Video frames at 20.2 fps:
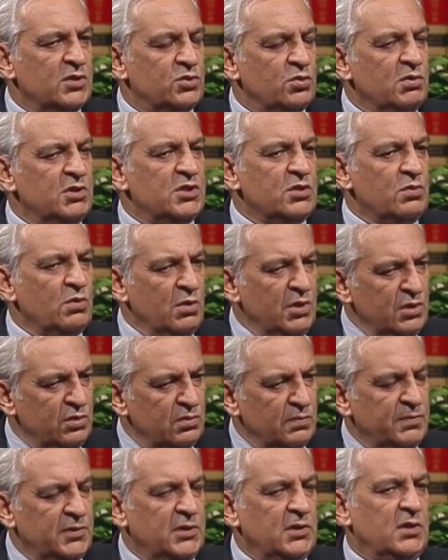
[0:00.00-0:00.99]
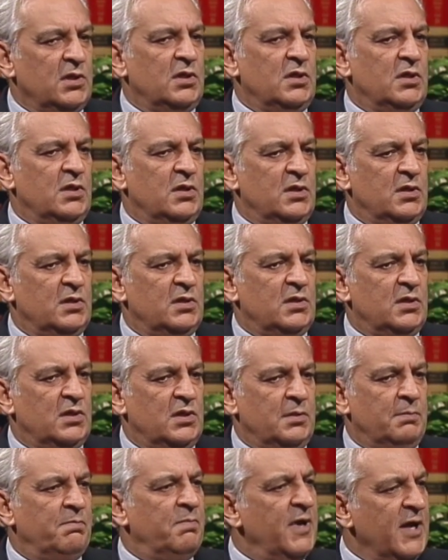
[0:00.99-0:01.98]
So it's going to be
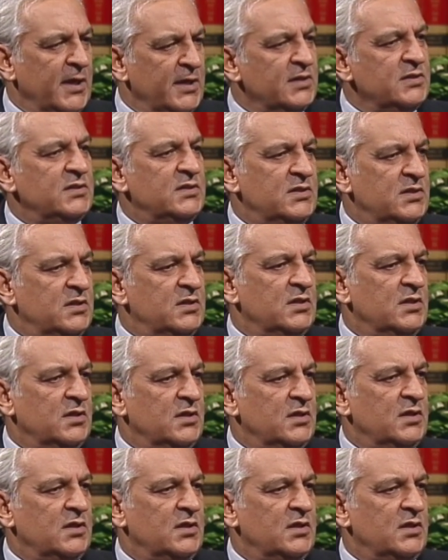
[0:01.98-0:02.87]
a balanced,